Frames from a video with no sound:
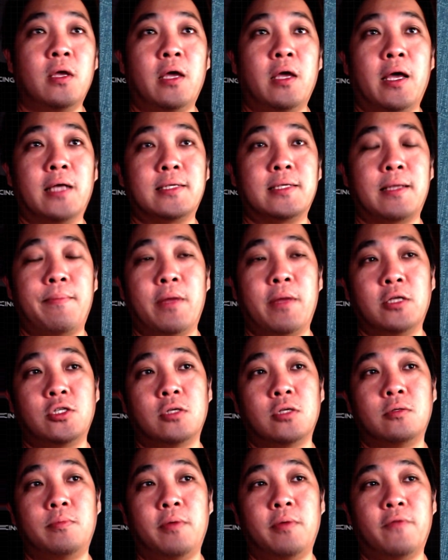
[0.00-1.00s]
As I
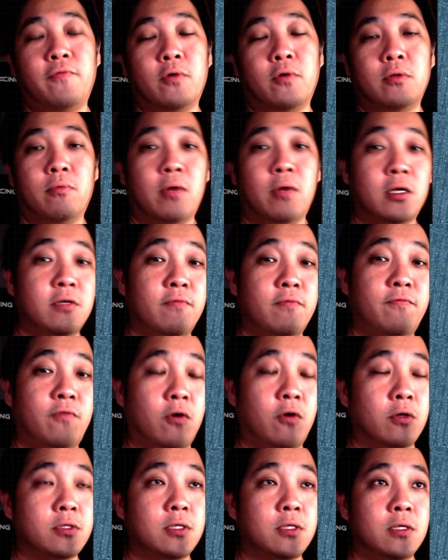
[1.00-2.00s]
mentioned before, the Russian
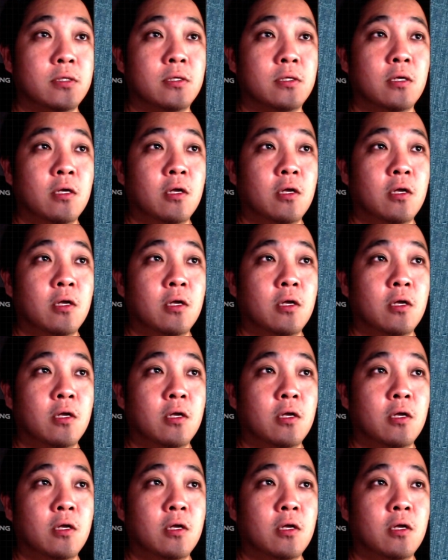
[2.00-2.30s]
forces